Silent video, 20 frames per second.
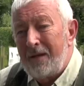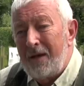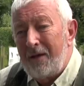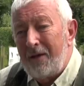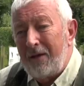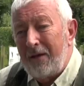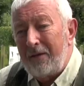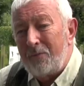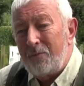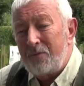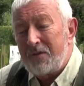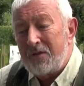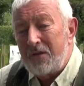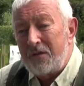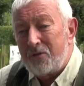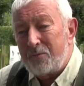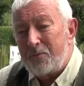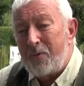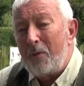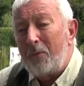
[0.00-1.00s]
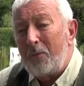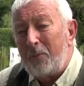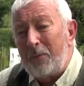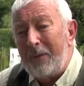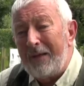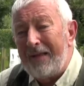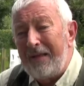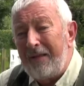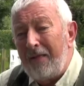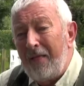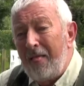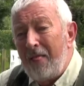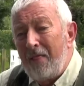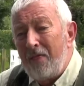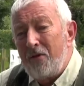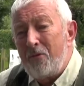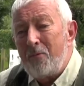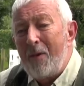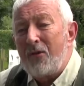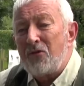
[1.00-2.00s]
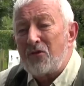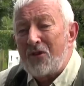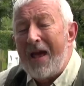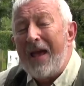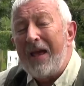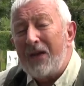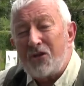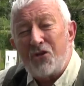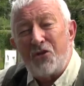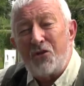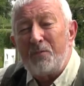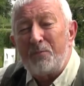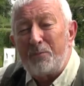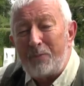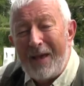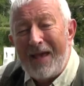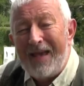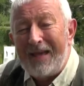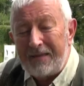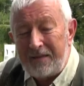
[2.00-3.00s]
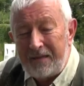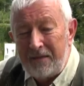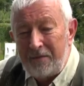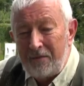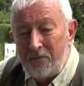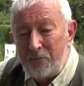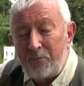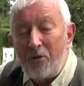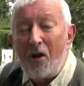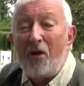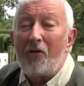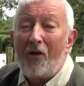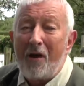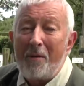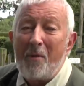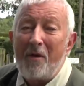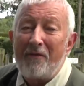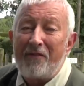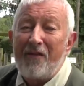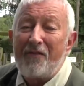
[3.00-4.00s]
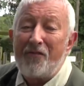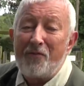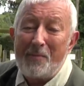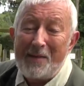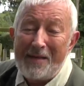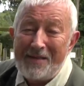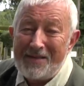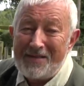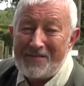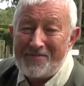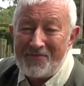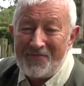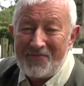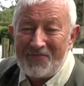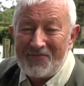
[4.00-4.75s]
uh, it was, it's probably the most action-packed program I've ever made.